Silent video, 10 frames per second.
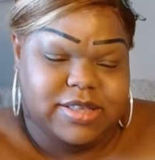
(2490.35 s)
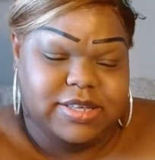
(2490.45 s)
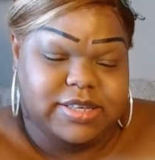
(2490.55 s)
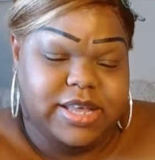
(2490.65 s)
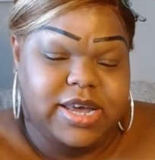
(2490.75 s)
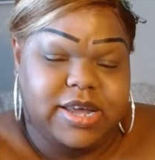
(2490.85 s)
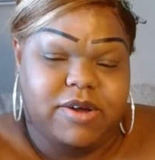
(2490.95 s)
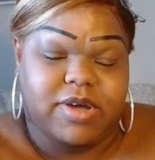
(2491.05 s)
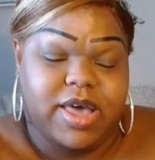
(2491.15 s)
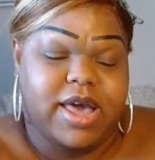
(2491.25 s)
This lead,
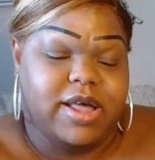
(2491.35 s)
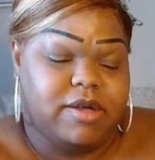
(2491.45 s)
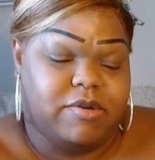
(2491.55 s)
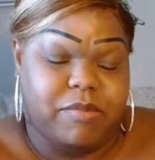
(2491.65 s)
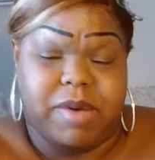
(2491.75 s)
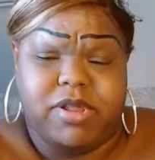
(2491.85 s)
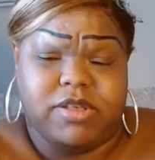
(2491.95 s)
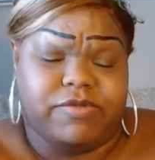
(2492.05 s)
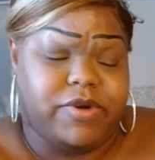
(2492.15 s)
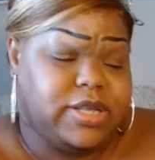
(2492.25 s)
okay? Or maybe
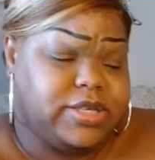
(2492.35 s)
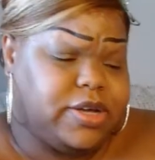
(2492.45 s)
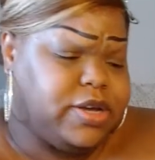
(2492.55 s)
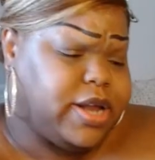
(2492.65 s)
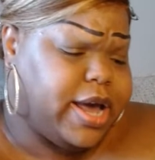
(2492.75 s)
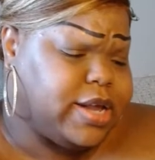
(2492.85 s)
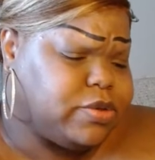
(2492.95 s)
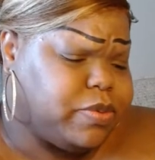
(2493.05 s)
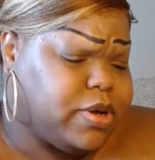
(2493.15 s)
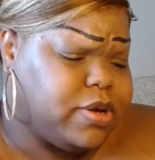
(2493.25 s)
this friend tell you that
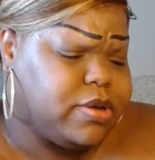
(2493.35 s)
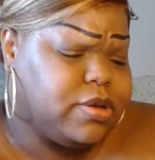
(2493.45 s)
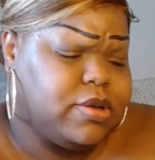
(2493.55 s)
as well.